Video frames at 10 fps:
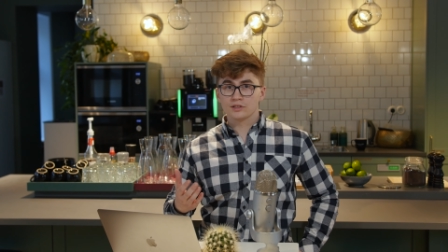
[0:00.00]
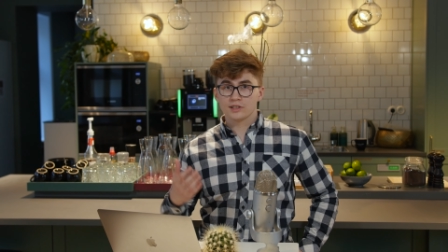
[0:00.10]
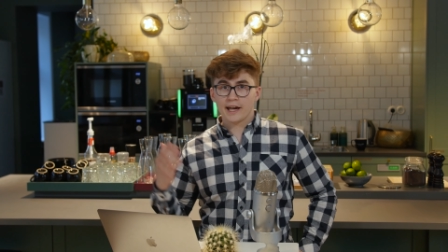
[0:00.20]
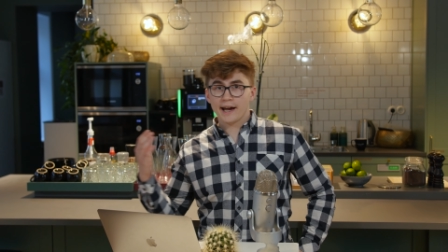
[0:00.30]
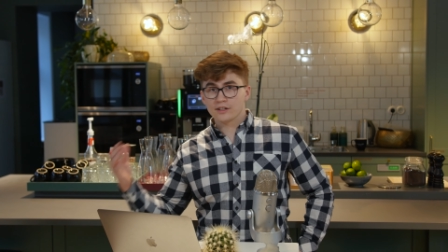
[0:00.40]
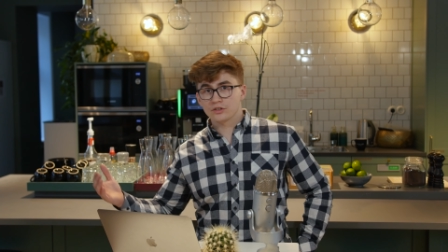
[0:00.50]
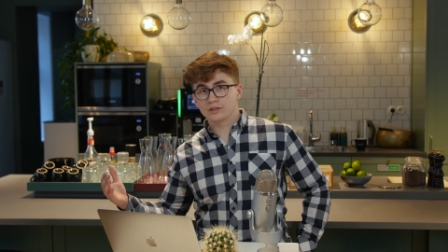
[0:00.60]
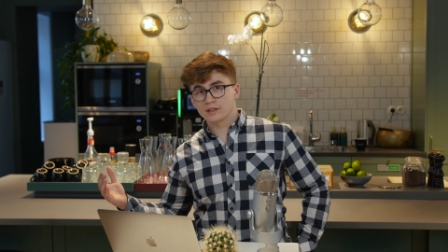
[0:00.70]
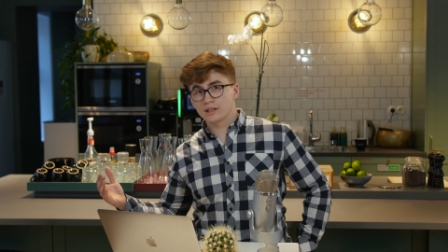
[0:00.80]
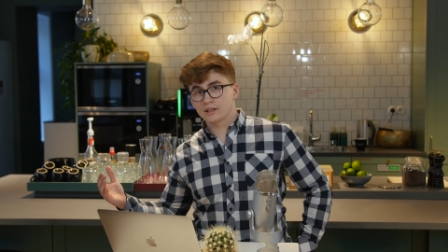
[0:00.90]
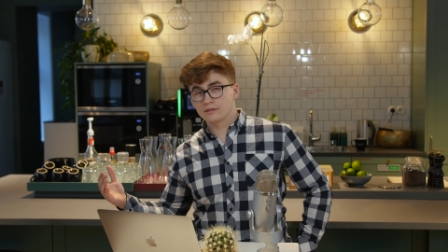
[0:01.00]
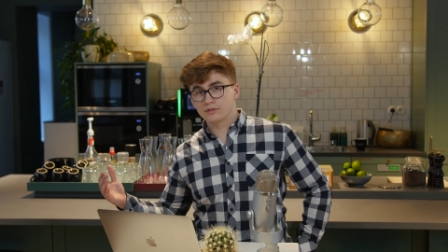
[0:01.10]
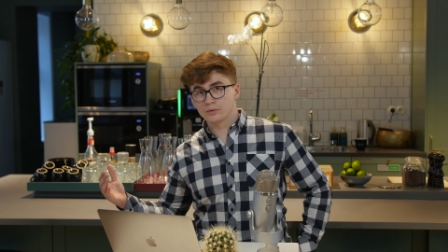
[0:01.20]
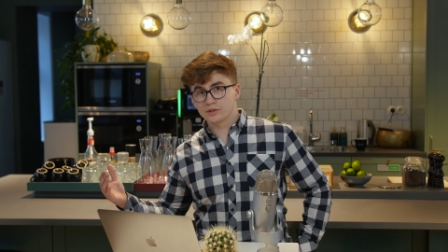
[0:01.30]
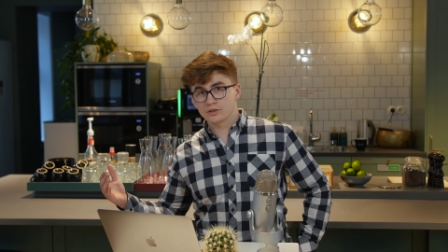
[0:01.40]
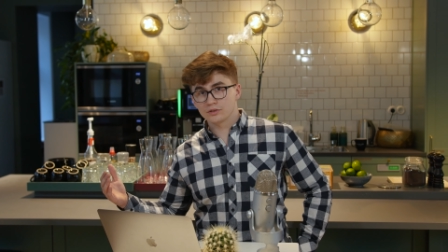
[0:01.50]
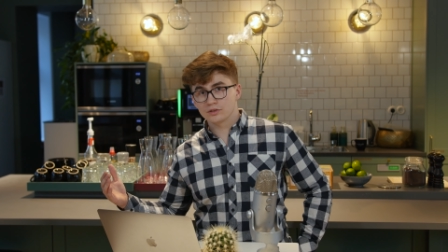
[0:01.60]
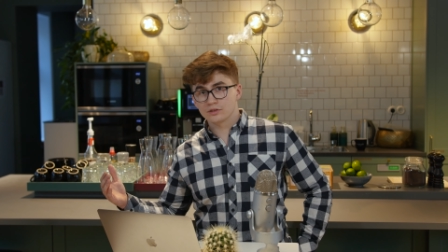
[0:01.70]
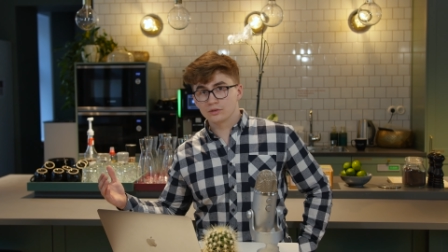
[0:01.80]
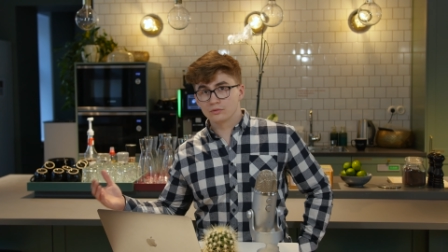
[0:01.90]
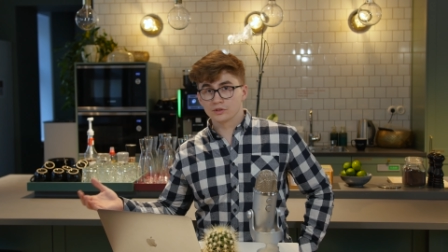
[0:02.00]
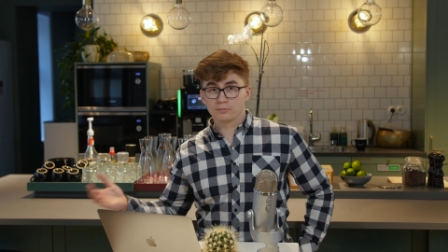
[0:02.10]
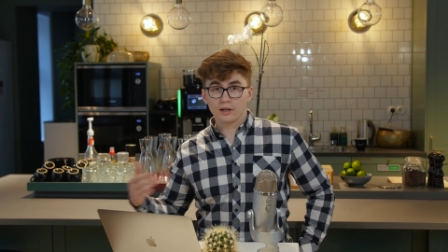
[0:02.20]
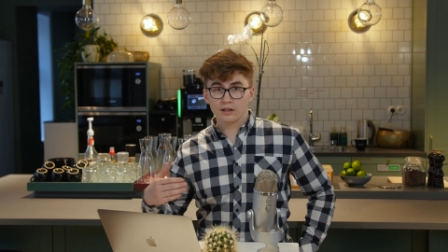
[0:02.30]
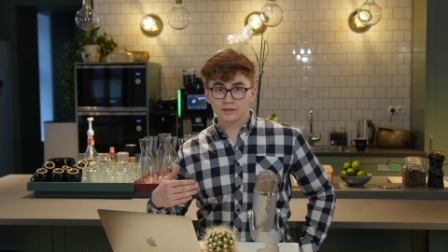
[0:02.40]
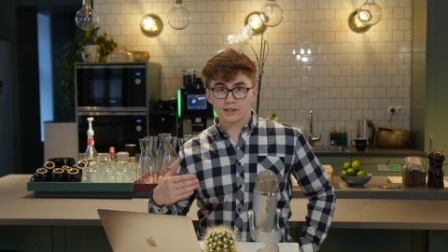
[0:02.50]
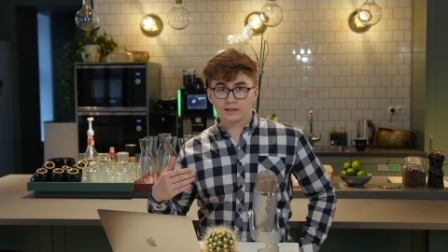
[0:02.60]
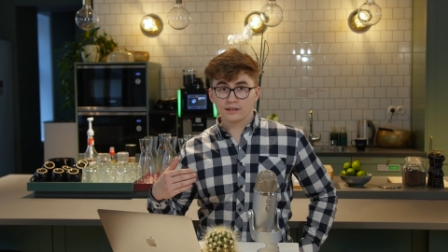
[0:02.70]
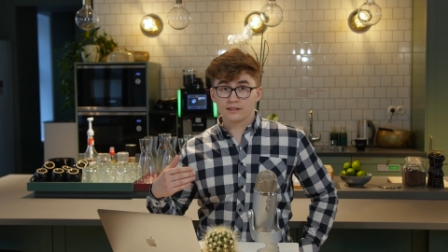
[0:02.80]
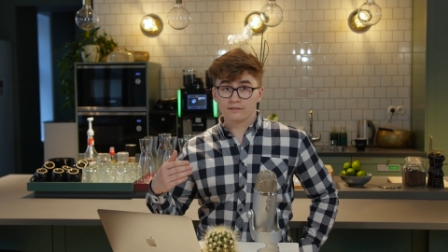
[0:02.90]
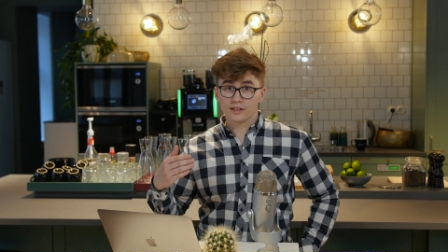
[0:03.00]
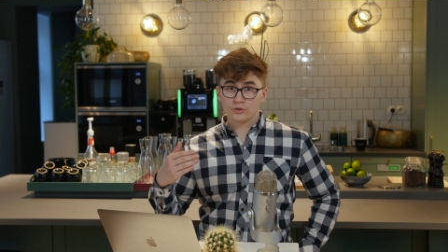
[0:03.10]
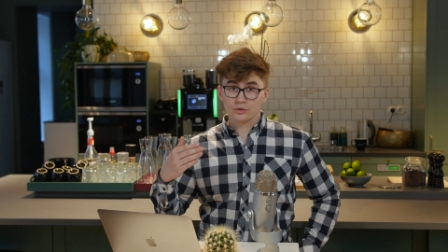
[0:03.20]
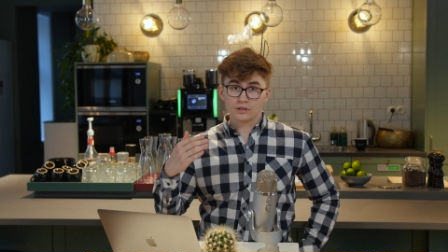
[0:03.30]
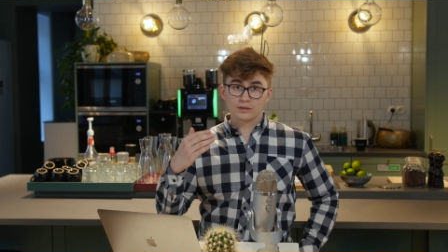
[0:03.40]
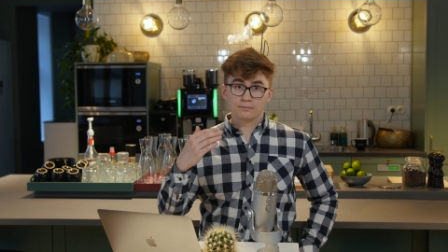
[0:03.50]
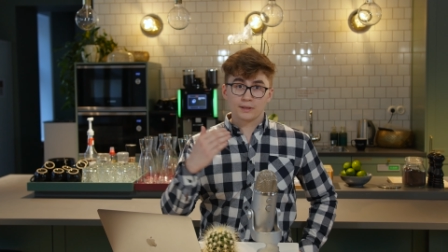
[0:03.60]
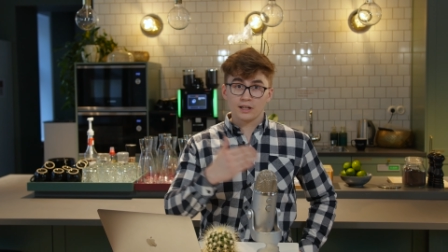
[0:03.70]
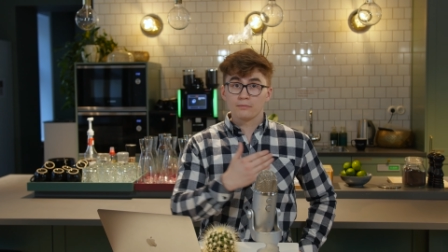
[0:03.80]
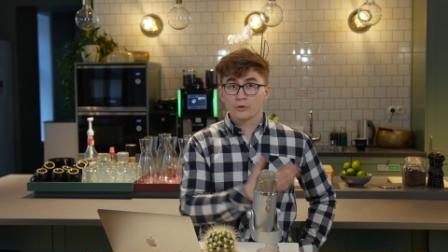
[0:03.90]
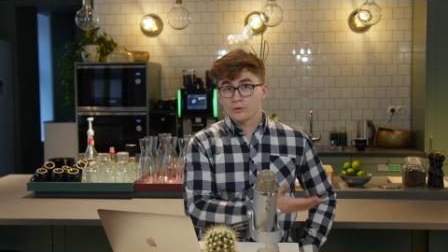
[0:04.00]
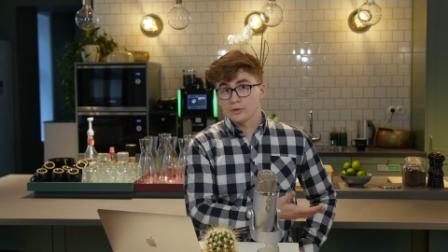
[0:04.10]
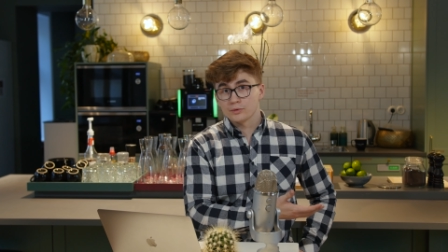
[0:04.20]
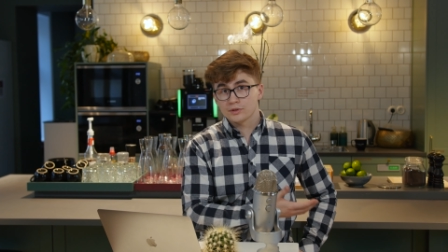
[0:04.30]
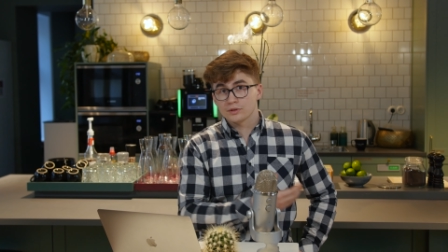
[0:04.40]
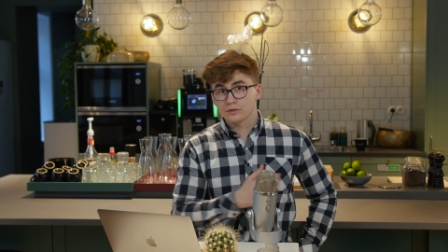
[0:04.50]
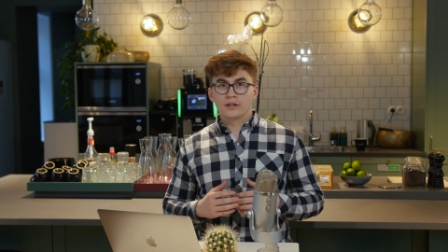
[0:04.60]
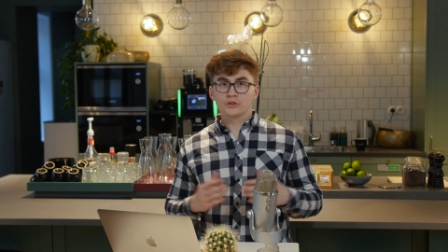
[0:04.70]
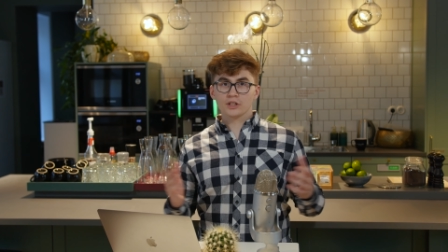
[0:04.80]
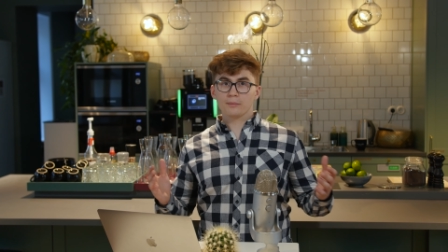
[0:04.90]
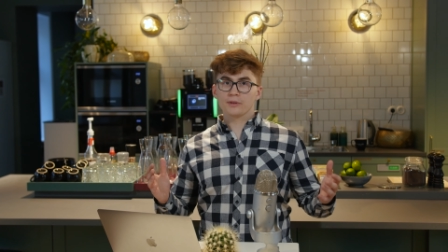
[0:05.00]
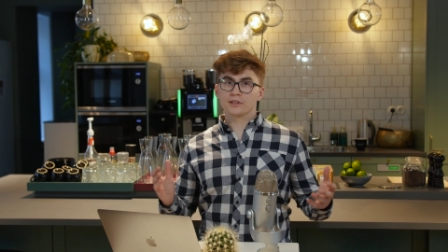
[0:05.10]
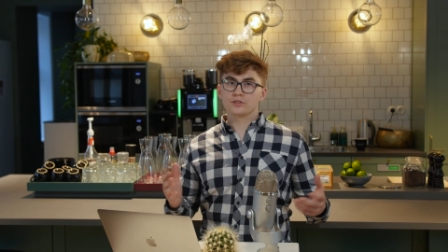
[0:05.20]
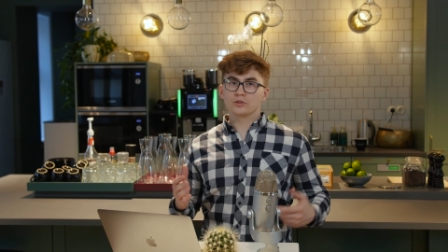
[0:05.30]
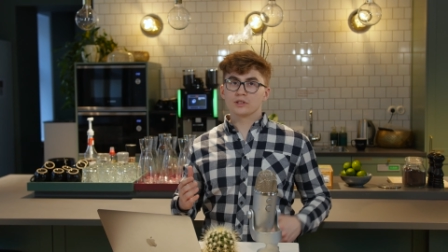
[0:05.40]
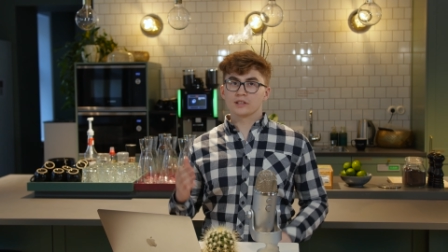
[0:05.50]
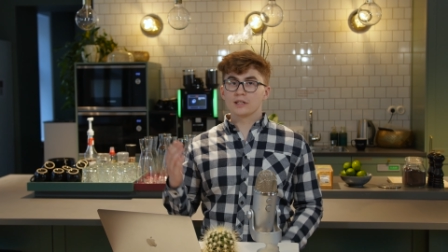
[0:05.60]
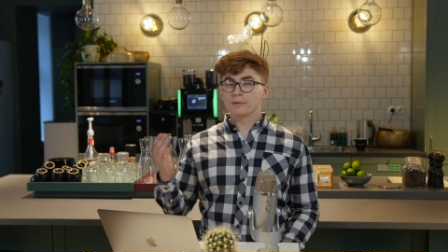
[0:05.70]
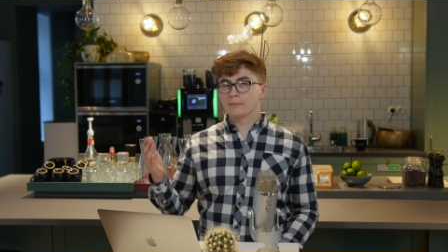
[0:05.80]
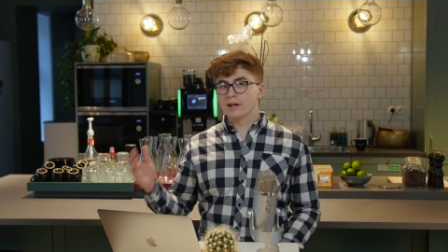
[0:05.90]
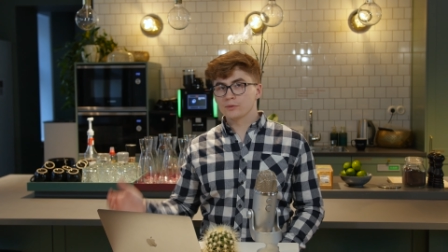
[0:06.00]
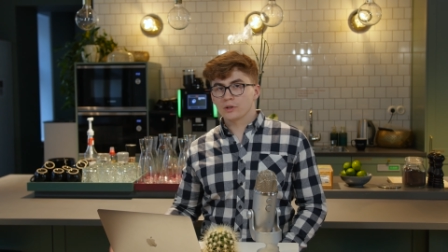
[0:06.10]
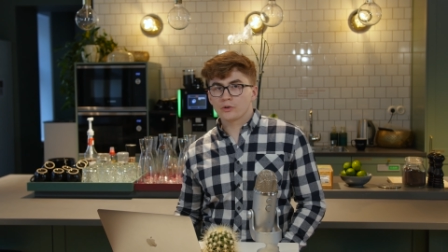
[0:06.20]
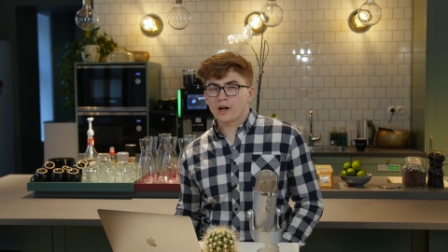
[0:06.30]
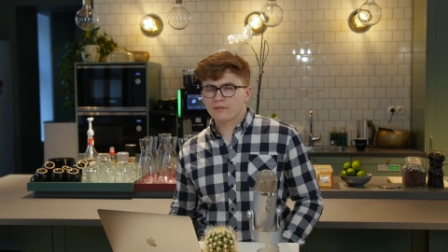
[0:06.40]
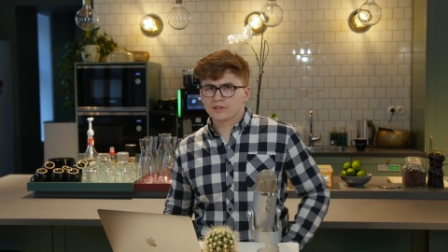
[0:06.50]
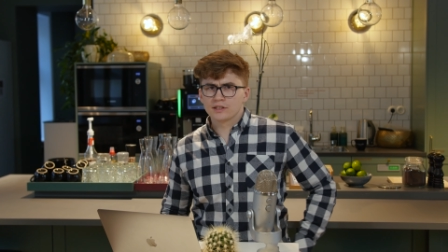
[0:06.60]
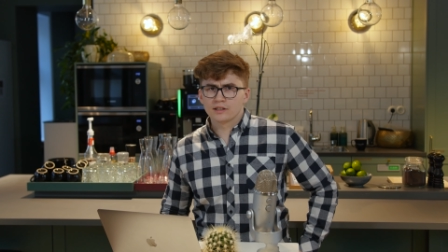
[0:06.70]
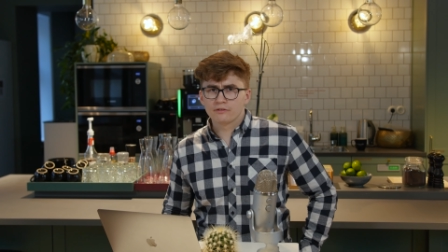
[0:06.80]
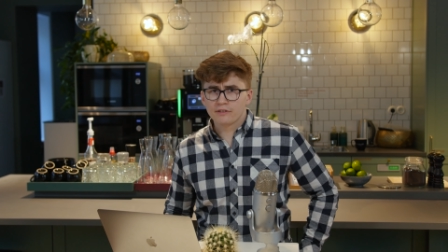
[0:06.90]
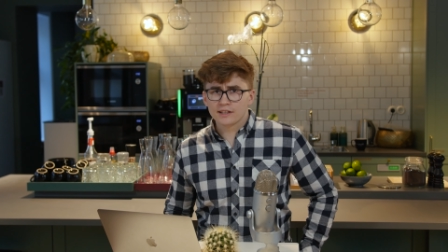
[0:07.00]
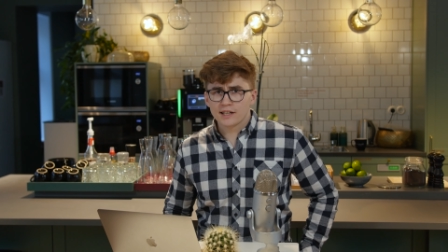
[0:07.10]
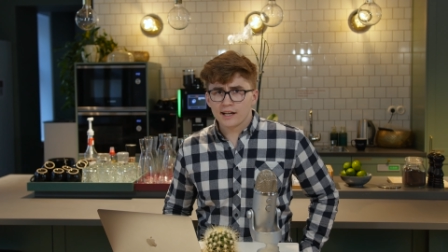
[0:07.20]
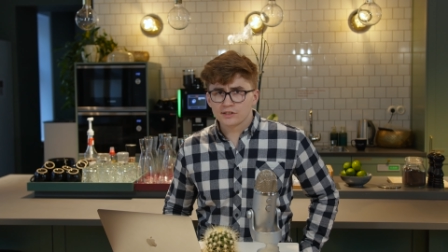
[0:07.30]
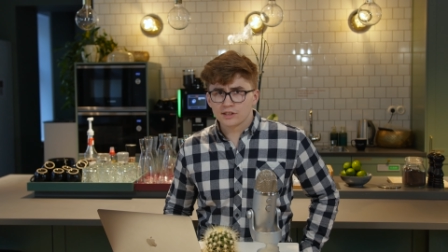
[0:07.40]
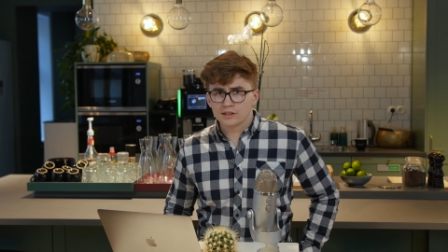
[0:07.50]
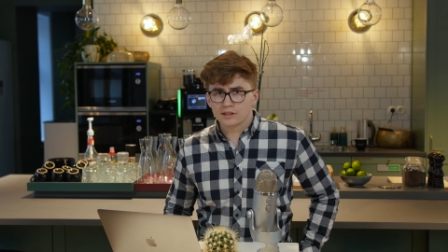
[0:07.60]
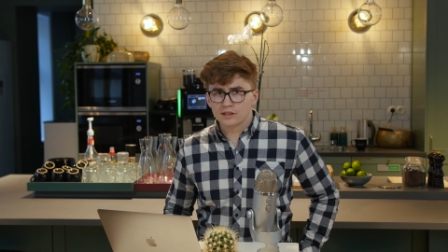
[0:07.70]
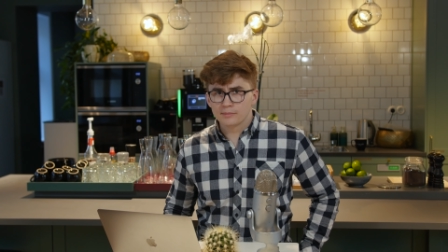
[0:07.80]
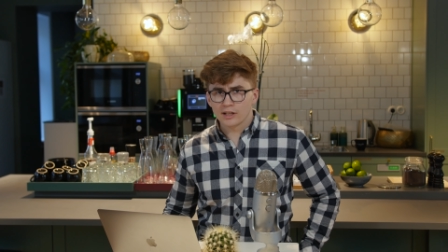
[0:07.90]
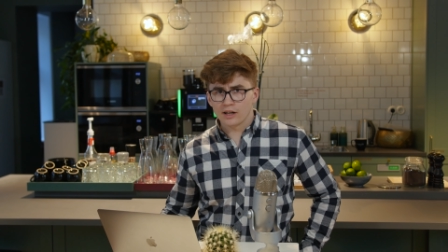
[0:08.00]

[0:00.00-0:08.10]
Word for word: is actually getting influencers to respond and eventually become recruits. Here's a couple things you can keep in mind while crafting fantastic email